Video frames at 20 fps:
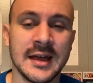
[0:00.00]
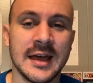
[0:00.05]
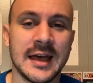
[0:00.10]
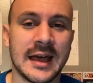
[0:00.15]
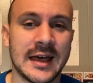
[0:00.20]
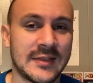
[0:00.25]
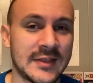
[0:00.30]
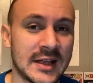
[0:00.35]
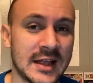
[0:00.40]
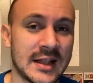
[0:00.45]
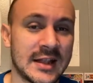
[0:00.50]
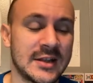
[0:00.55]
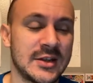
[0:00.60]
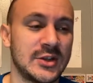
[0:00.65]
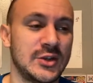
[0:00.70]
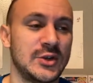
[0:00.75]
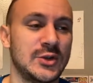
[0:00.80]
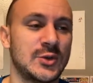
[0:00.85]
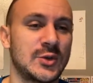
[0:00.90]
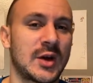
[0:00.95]
and then
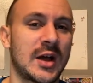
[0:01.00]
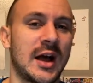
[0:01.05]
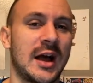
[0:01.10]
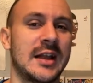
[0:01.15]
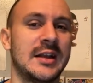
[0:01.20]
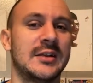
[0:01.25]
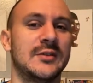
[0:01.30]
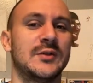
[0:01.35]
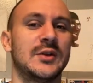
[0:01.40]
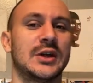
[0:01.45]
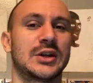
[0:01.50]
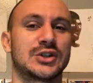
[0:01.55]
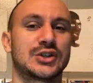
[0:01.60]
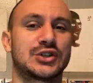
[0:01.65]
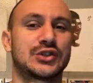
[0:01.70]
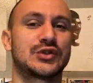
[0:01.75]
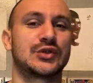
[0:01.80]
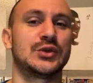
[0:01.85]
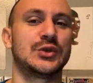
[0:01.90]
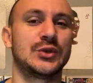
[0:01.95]
you kind of
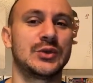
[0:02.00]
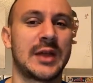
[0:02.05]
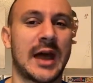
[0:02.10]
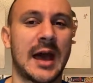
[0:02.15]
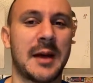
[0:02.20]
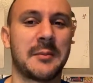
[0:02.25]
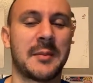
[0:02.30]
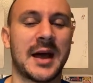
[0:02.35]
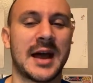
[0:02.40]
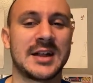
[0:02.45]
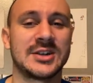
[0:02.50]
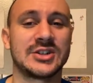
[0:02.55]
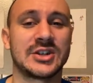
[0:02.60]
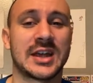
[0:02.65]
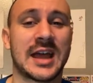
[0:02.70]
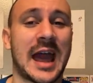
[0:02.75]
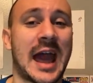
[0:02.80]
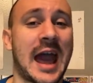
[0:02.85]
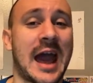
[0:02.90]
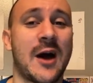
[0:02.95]
extrude that
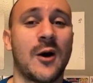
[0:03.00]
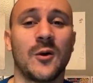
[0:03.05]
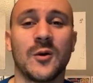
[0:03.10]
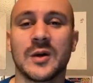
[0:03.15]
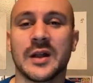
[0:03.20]
magic out,